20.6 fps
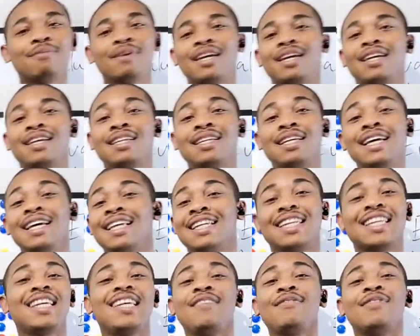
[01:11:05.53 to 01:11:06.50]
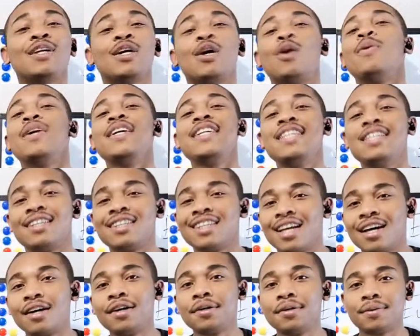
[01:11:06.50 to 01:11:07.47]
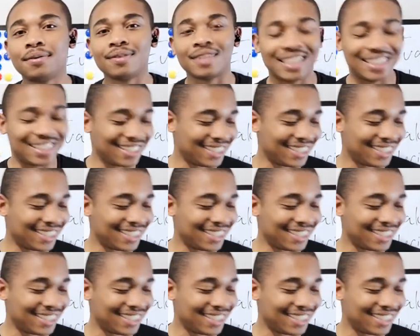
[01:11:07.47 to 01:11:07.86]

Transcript: man. Leave the queen alone.